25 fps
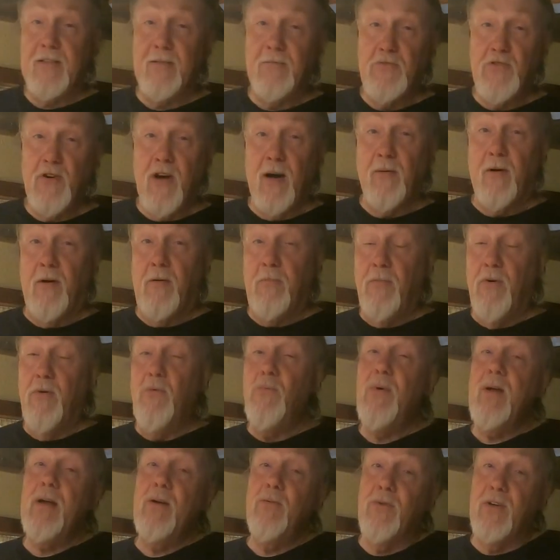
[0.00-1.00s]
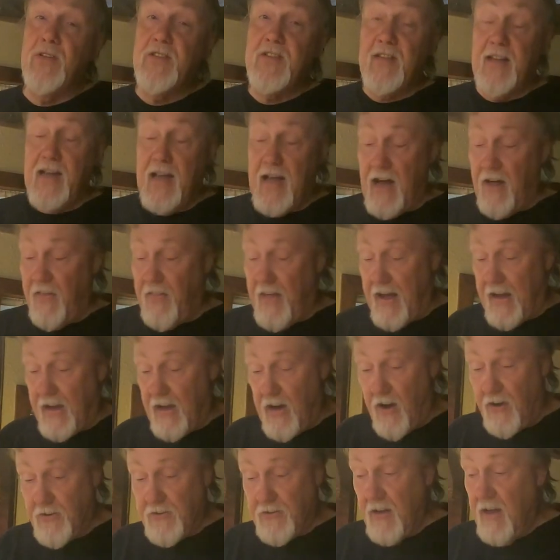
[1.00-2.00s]
some trouble, but we will see how that
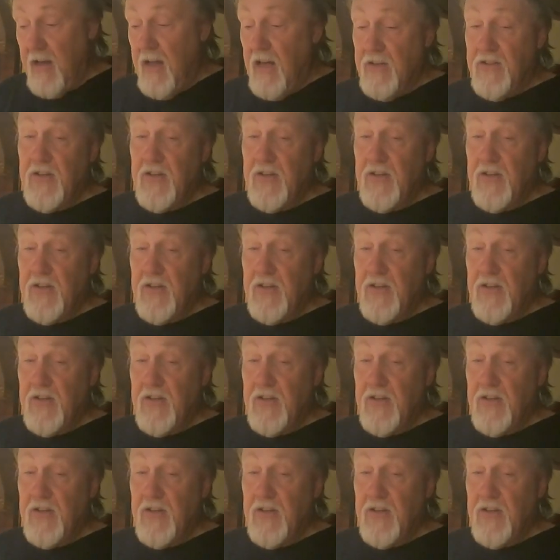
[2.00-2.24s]
goes.